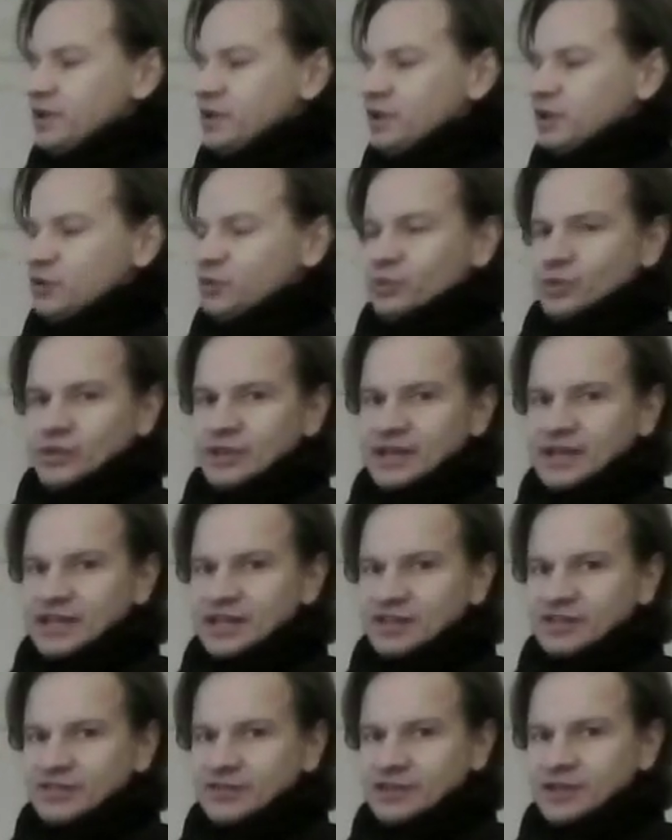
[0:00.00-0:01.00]
it will
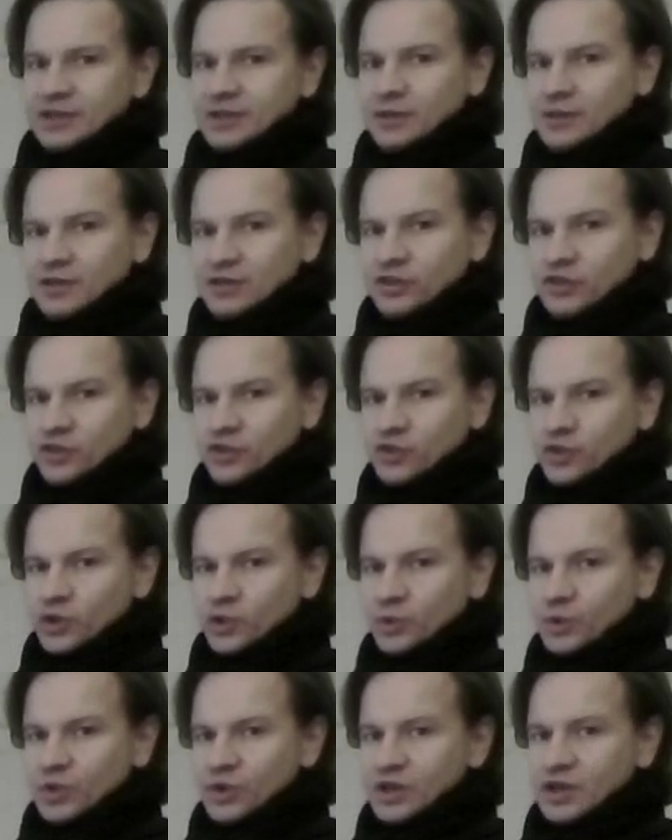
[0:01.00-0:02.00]
actually
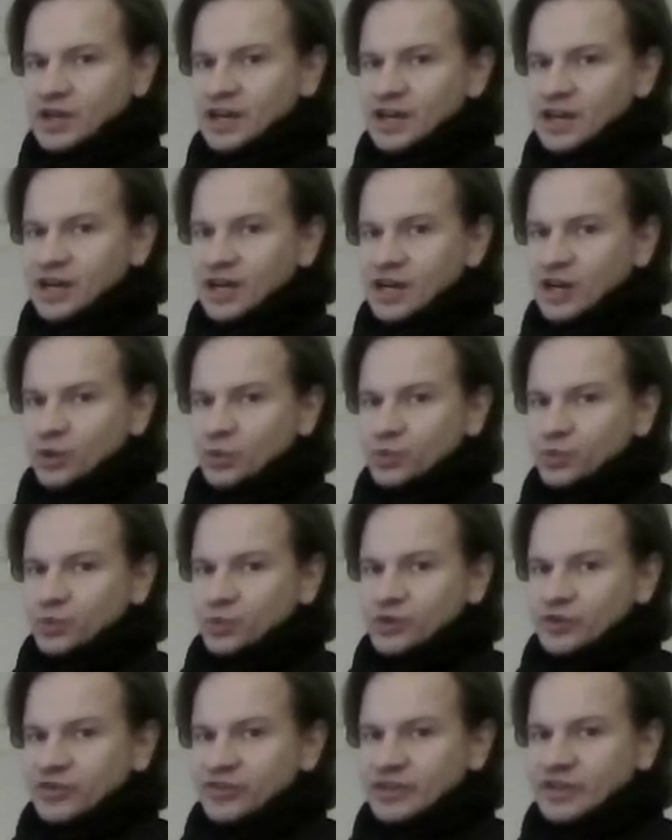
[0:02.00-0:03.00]
go
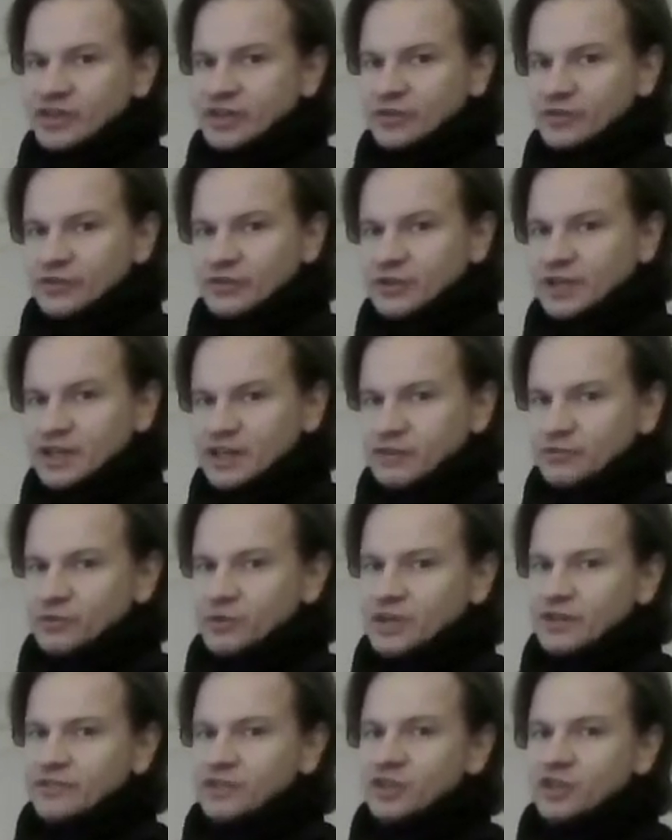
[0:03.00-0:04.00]
outwards here. So I have to
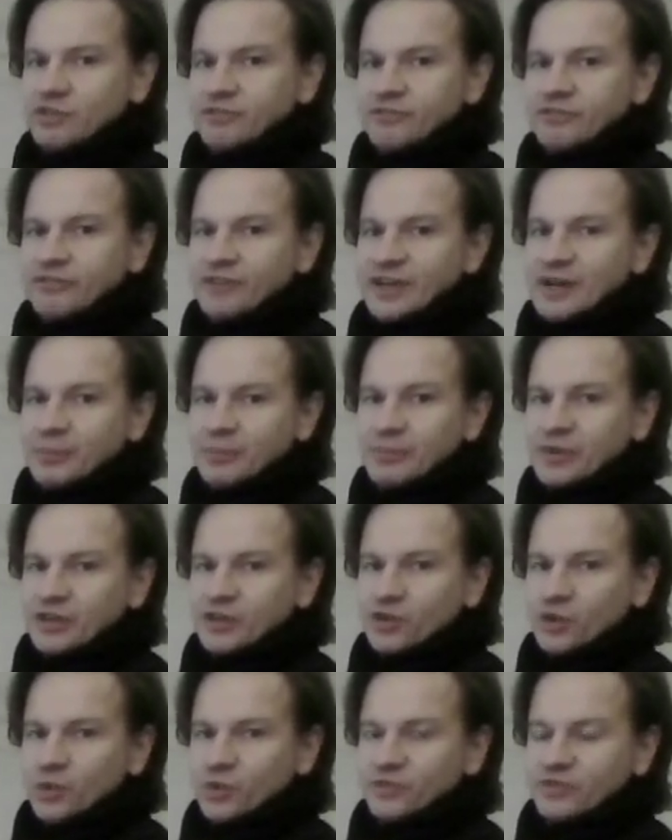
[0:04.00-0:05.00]
have enough fabric
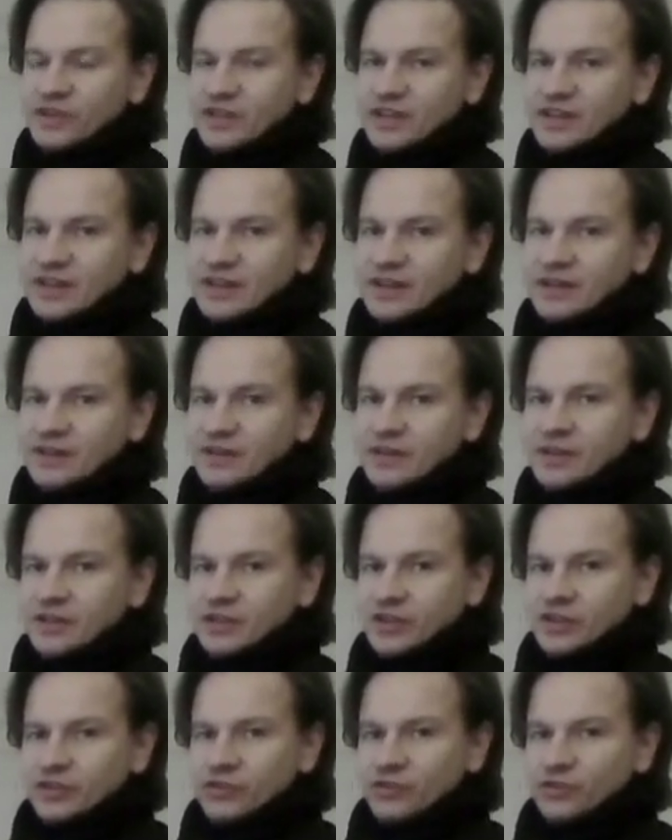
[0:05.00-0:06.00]
over here
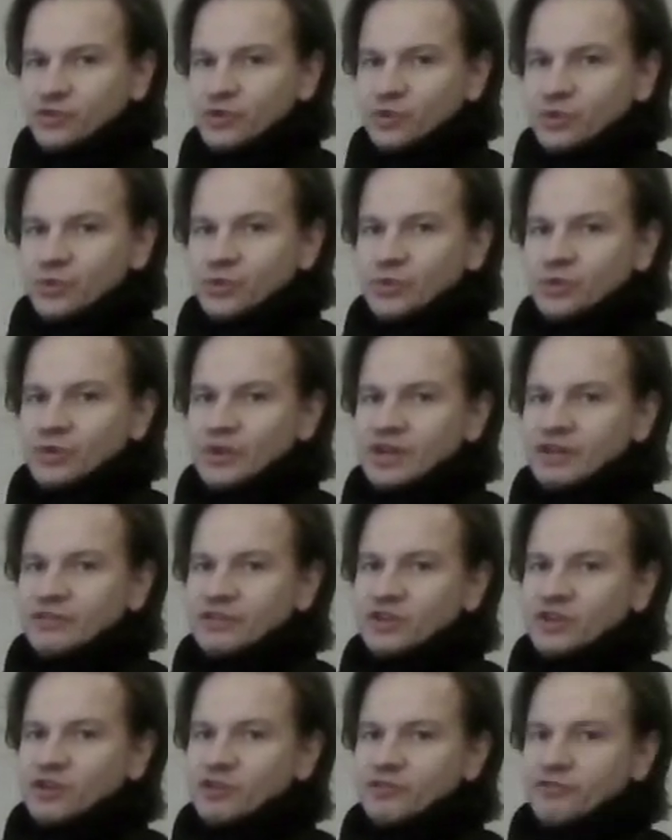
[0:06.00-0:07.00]
to have
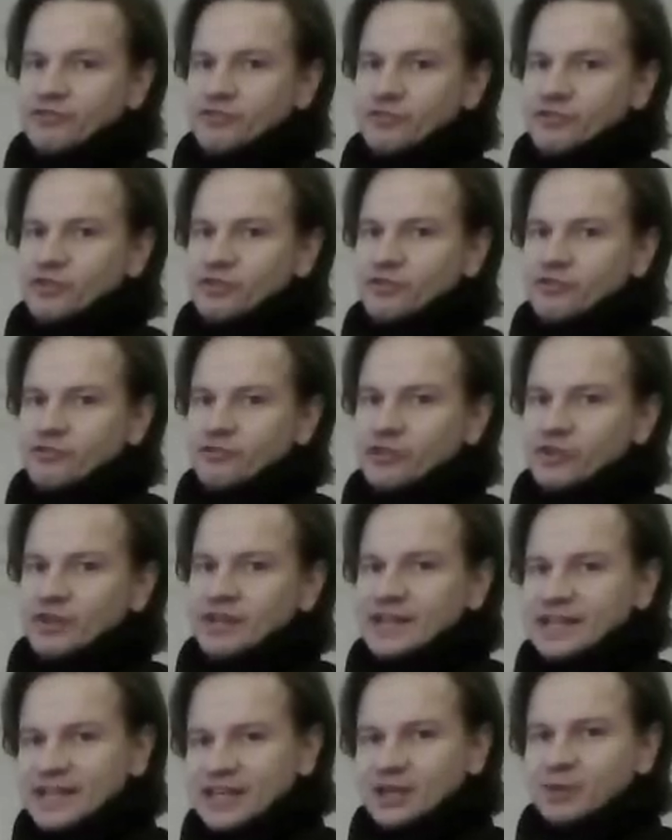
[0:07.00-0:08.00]
enough for the
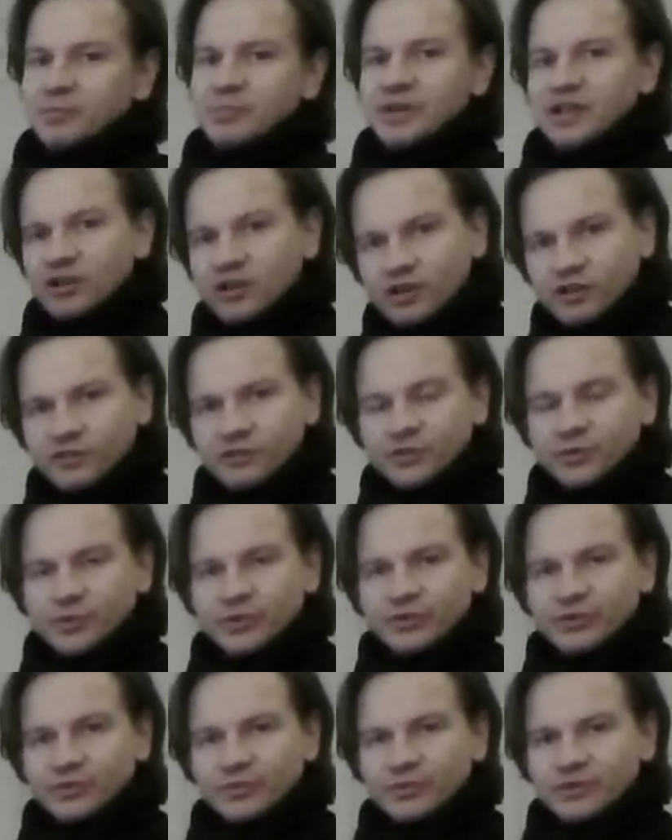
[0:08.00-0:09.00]
lapel
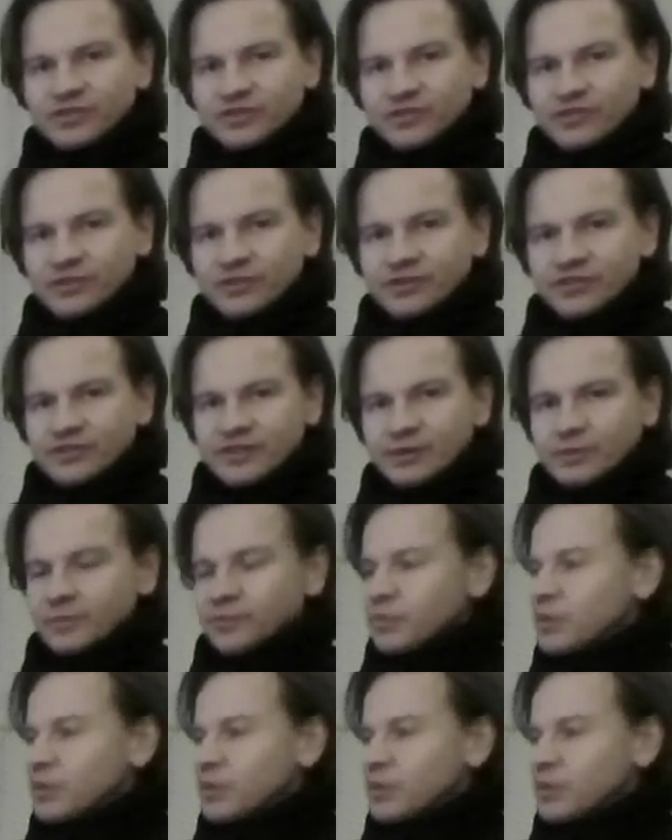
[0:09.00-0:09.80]
afterwards when it turns down.